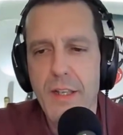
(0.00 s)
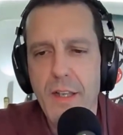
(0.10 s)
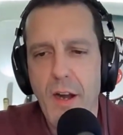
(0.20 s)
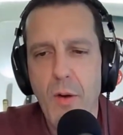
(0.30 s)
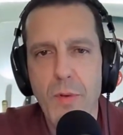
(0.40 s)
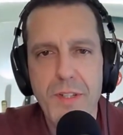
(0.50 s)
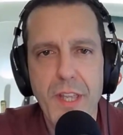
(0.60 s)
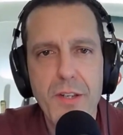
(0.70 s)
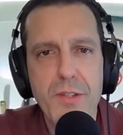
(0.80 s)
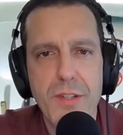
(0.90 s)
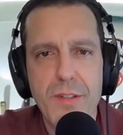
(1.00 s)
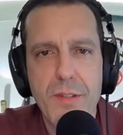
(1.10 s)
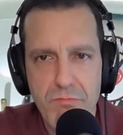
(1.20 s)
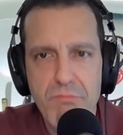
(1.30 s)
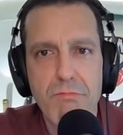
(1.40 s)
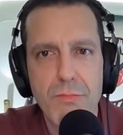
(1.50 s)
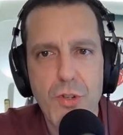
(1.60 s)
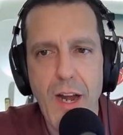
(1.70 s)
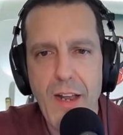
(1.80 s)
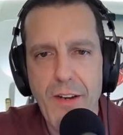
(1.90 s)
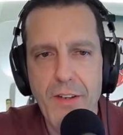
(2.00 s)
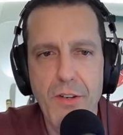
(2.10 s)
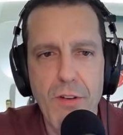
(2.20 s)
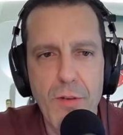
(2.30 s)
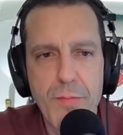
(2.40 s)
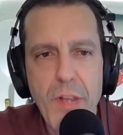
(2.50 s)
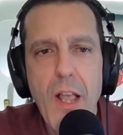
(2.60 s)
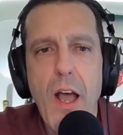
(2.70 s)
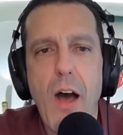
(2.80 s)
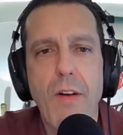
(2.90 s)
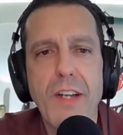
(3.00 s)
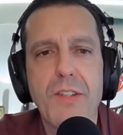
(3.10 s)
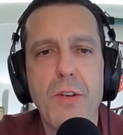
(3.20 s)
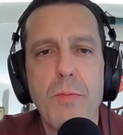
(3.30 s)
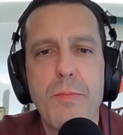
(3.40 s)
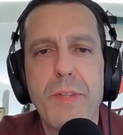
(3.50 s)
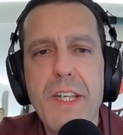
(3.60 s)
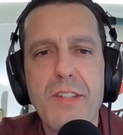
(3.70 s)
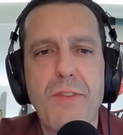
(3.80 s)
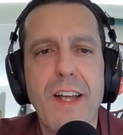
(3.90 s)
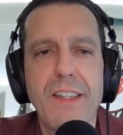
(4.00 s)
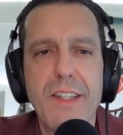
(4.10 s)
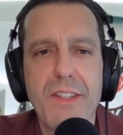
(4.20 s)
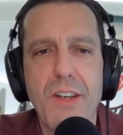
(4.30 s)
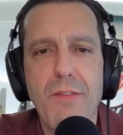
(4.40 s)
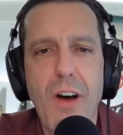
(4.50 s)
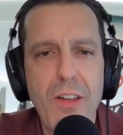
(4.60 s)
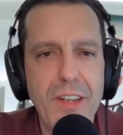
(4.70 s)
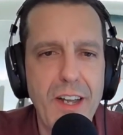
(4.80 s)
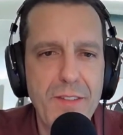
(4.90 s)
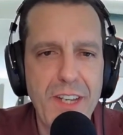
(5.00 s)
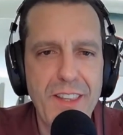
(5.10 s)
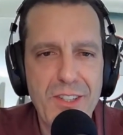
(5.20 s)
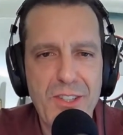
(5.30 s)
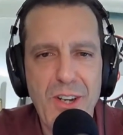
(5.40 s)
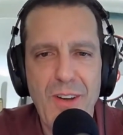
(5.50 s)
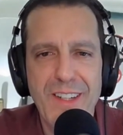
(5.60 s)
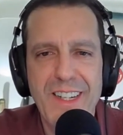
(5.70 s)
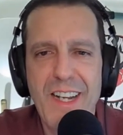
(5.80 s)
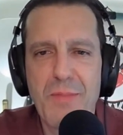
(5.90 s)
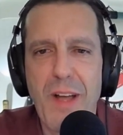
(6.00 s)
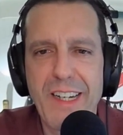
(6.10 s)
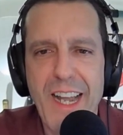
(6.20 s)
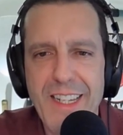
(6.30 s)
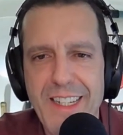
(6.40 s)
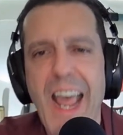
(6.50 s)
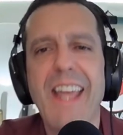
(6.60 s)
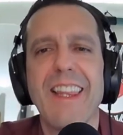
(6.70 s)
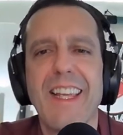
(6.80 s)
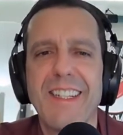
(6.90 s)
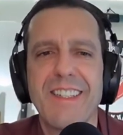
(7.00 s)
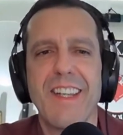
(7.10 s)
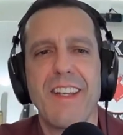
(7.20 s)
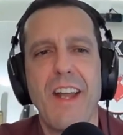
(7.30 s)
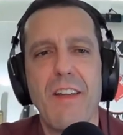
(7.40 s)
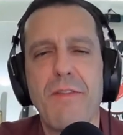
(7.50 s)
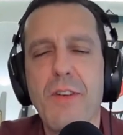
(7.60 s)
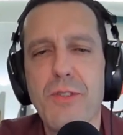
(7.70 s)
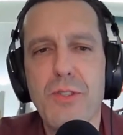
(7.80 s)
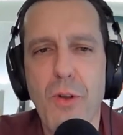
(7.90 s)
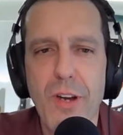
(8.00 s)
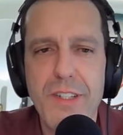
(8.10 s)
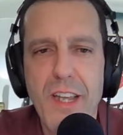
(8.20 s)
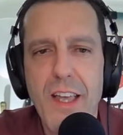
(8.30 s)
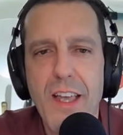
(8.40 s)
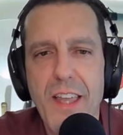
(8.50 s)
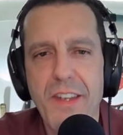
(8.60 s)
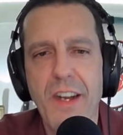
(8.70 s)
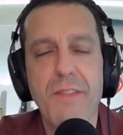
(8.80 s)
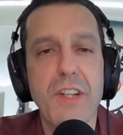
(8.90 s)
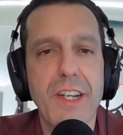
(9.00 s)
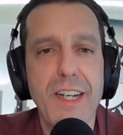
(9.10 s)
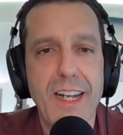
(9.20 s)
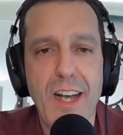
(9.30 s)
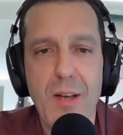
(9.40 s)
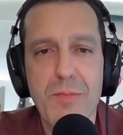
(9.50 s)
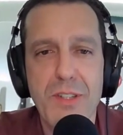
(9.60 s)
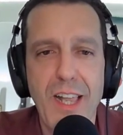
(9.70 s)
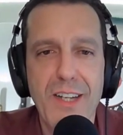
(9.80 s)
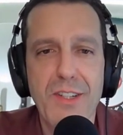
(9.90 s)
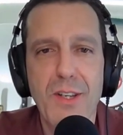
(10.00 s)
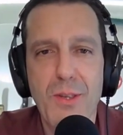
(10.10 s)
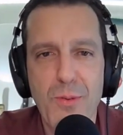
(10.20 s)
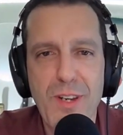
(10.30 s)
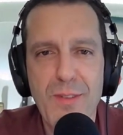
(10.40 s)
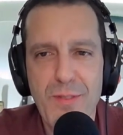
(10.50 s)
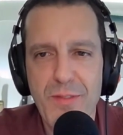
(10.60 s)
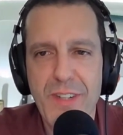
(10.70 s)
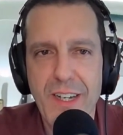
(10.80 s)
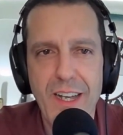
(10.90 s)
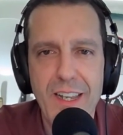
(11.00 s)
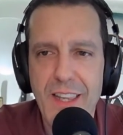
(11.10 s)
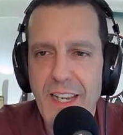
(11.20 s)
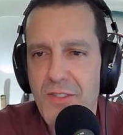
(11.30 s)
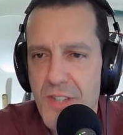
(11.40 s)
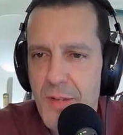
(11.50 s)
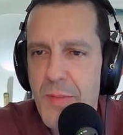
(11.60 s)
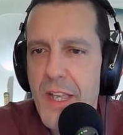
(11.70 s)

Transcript: are ones that you should try out on your own. All right, so please find a list of all the knives on this show, on today's podcast, and links to the knife news stories at theknifejunkie.com/359. Thank you, Jim.